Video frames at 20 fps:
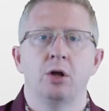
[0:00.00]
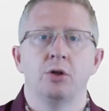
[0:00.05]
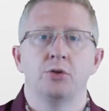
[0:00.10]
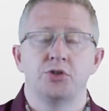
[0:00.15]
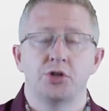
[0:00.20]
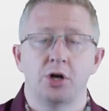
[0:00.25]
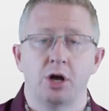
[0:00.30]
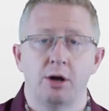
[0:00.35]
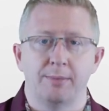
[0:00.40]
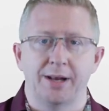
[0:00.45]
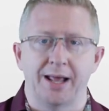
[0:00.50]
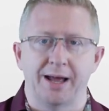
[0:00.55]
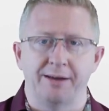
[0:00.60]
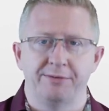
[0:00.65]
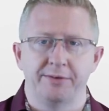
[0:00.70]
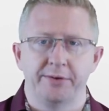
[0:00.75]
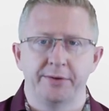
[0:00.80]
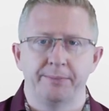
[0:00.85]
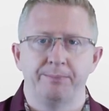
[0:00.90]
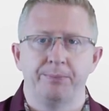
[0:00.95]
Top
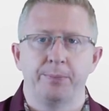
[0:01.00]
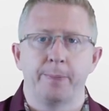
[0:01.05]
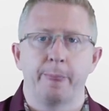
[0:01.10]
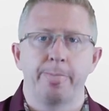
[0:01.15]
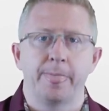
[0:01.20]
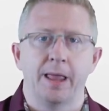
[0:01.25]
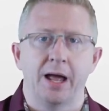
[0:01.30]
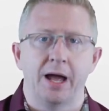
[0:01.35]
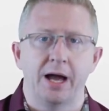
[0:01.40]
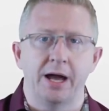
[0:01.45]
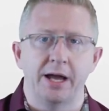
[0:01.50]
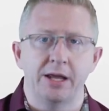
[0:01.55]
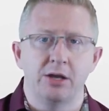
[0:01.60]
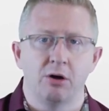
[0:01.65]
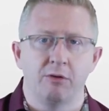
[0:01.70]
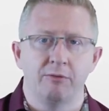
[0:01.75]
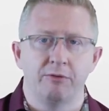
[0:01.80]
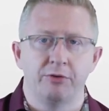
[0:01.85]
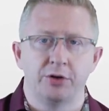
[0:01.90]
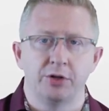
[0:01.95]
left. High
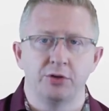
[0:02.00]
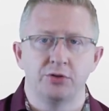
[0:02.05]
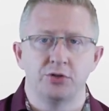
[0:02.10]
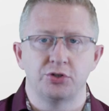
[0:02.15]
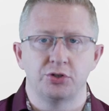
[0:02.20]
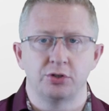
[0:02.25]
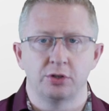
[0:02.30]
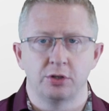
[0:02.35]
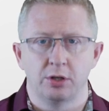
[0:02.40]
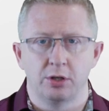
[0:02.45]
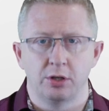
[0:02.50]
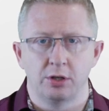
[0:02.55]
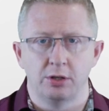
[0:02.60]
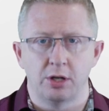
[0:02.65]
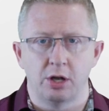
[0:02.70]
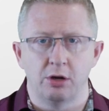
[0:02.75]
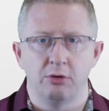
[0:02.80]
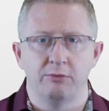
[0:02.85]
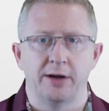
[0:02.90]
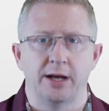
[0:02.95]
confidence,
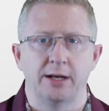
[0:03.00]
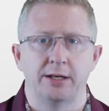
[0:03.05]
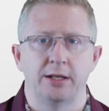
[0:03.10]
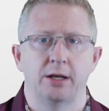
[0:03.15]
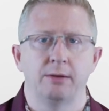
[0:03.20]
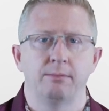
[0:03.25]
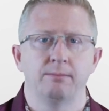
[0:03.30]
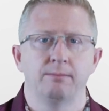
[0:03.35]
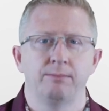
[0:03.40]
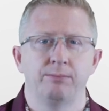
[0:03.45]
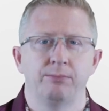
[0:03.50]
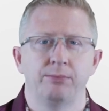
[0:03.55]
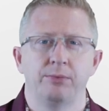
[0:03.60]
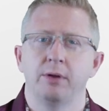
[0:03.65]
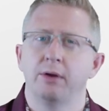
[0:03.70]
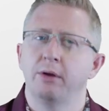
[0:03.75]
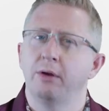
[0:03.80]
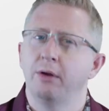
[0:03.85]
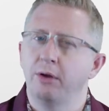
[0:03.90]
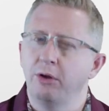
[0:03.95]
low value.
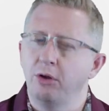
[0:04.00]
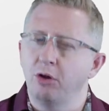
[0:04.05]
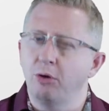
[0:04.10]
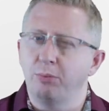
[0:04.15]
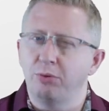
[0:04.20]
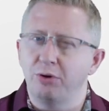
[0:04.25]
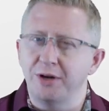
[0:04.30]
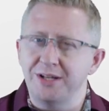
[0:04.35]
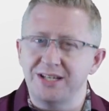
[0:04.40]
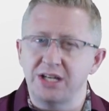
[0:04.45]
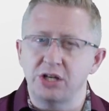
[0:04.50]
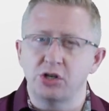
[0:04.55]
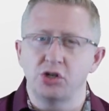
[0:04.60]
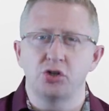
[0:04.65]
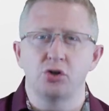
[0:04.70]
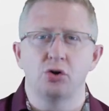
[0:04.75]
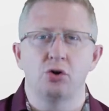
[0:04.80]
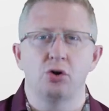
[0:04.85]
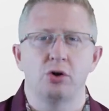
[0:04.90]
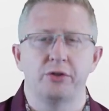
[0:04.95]
You're pretty
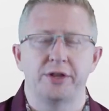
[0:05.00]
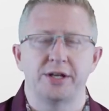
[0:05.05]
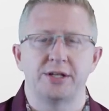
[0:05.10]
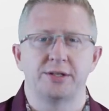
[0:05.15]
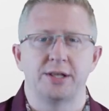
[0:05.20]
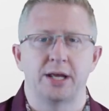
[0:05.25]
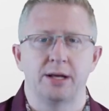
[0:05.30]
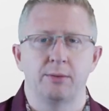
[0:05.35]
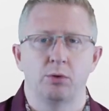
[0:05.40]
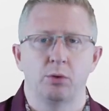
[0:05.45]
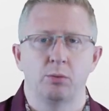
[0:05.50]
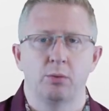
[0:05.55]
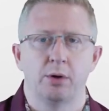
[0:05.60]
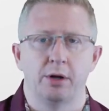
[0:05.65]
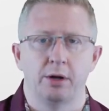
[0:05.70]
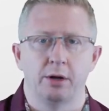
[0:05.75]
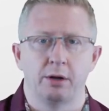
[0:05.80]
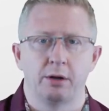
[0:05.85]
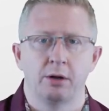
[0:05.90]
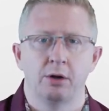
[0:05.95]
sure this thing will
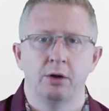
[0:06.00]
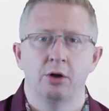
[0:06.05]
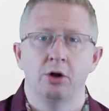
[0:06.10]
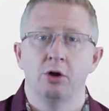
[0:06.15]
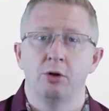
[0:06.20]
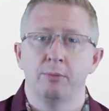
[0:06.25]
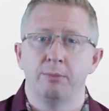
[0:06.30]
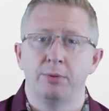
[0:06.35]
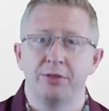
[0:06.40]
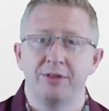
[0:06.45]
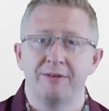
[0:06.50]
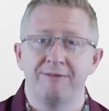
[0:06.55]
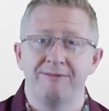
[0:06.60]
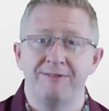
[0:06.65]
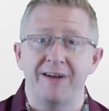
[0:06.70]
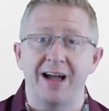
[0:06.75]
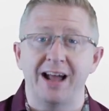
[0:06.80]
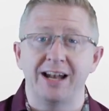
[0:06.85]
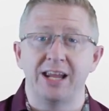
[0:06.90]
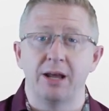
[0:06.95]
work, but the
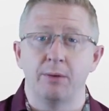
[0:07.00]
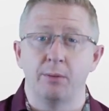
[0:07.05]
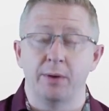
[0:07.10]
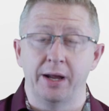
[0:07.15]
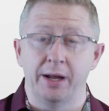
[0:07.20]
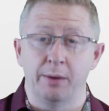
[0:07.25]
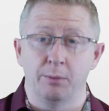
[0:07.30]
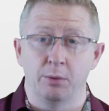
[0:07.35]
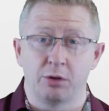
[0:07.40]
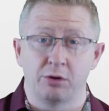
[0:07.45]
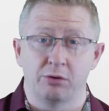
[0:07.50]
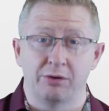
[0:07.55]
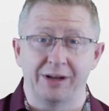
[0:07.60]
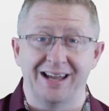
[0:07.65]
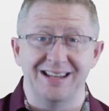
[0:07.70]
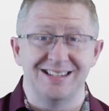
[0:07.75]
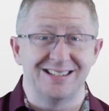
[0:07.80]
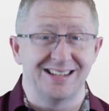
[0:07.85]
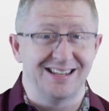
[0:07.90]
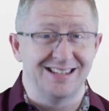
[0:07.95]
value it will
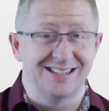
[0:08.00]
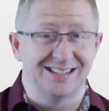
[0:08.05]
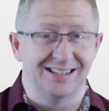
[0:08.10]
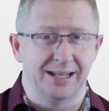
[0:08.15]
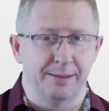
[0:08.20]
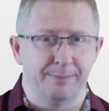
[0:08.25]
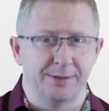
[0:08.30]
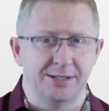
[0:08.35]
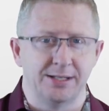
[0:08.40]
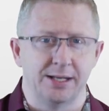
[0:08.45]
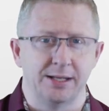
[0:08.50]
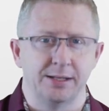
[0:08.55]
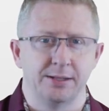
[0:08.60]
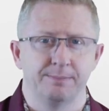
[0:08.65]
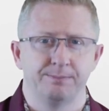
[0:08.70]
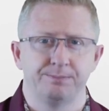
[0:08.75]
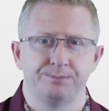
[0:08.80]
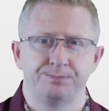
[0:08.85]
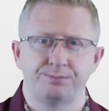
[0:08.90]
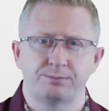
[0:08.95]
create is limited.
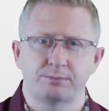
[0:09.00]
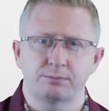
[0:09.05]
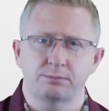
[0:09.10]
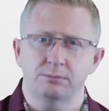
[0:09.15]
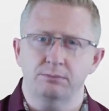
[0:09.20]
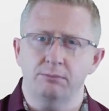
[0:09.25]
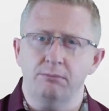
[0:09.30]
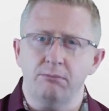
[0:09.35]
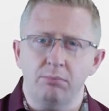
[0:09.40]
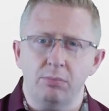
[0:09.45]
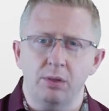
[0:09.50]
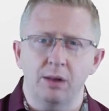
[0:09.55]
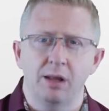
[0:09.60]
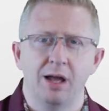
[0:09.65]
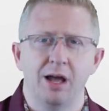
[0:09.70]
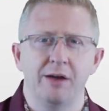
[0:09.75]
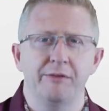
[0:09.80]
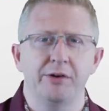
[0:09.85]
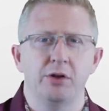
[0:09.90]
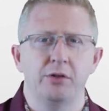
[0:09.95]

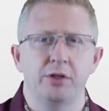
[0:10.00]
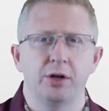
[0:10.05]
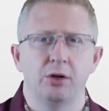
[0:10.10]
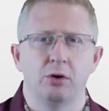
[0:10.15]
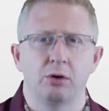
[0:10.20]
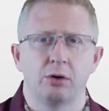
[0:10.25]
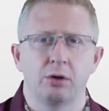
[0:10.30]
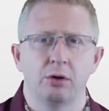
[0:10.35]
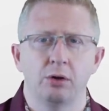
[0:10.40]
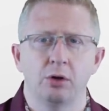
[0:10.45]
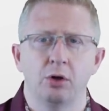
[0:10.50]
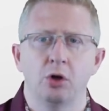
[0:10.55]
Have another look.